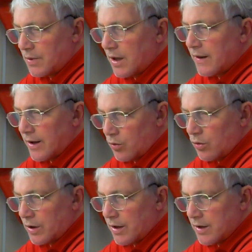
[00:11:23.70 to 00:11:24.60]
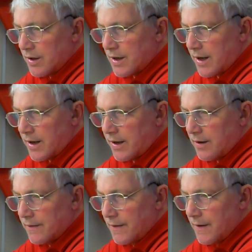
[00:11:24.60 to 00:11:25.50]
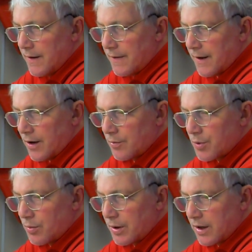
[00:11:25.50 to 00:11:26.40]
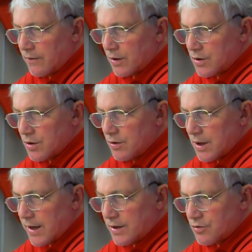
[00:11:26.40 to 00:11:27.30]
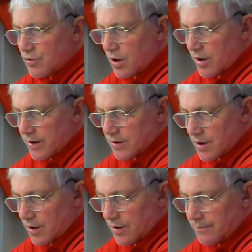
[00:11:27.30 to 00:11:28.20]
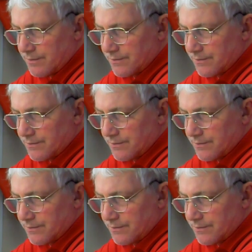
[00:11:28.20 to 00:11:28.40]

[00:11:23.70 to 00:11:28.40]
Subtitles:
get that all done in a day. Then I'll probably give it 2 days drying time.